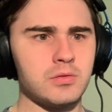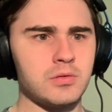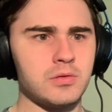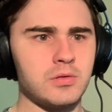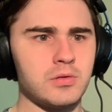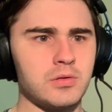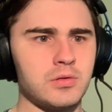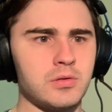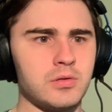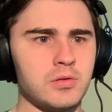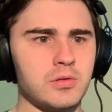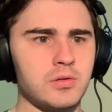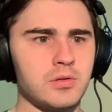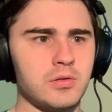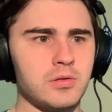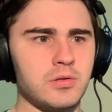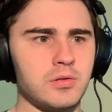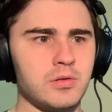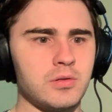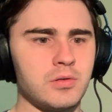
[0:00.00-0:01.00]

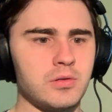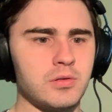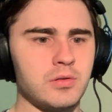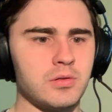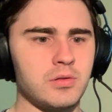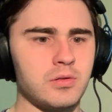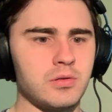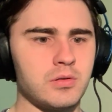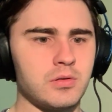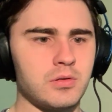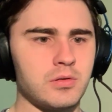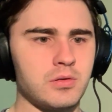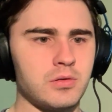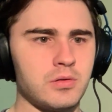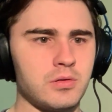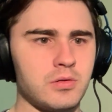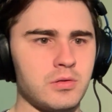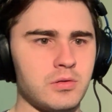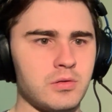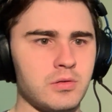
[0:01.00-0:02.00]

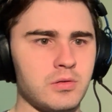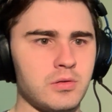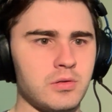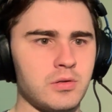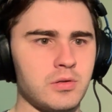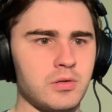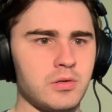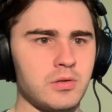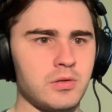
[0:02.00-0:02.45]
Nothing is said.